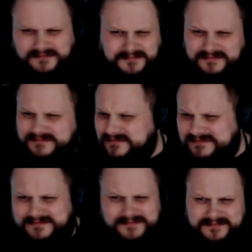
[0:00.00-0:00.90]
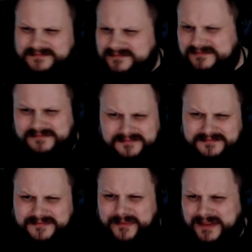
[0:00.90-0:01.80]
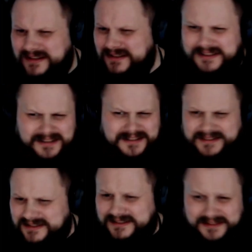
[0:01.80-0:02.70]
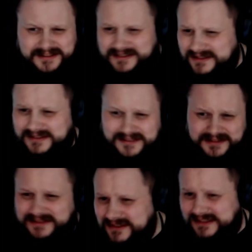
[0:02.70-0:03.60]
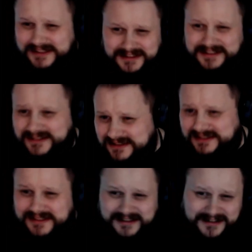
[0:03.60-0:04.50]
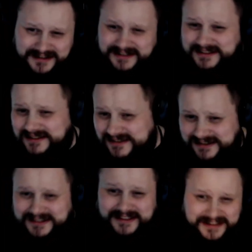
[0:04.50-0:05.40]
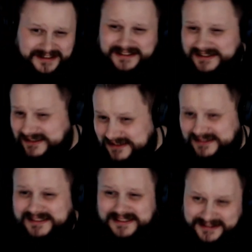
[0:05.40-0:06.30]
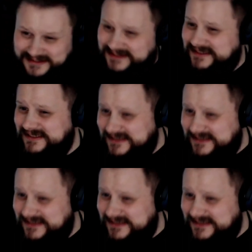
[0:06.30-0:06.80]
Check your minimum. Last time we checked your properties, you only own talks, and I'm the action owner, Duncan Williams.